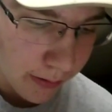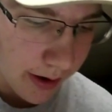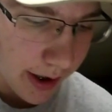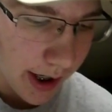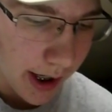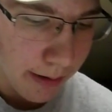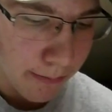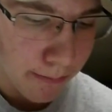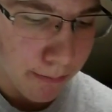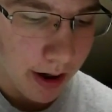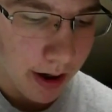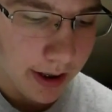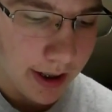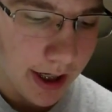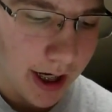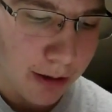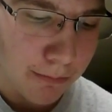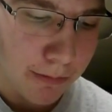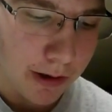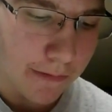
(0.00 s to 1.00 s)
We got
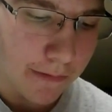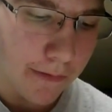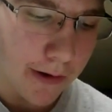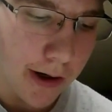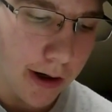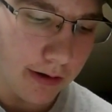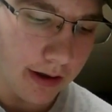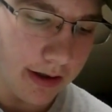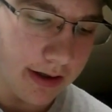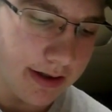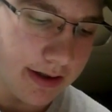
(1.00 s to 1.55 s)
Mikey McFarland